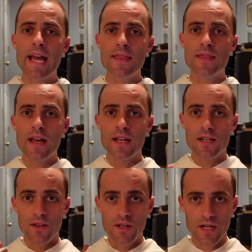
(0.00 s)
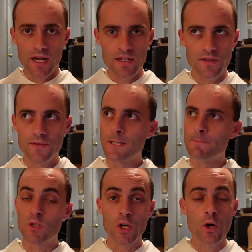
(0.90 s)
And that the kind
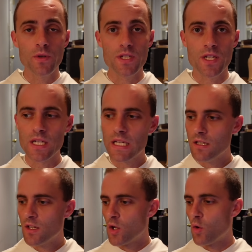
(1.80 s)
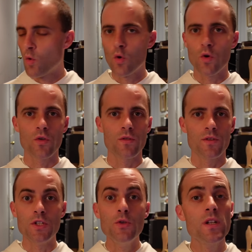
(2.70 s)
of currency or
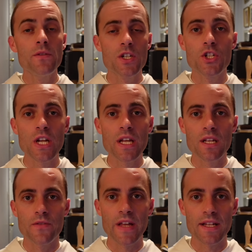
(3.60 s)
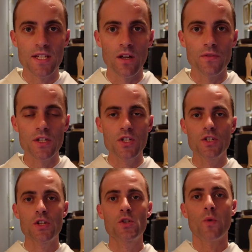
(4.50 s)
the unit of exchange of that salvation
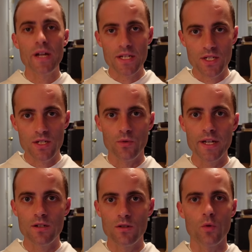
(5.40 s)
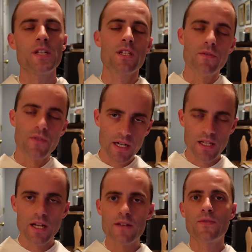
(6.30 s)
is just grace, right? Or it's
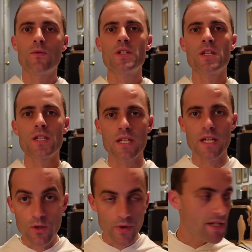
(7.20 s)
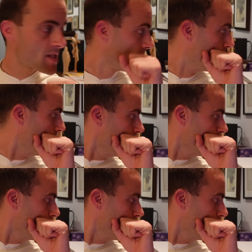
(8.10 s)
divine life, which is to say grace,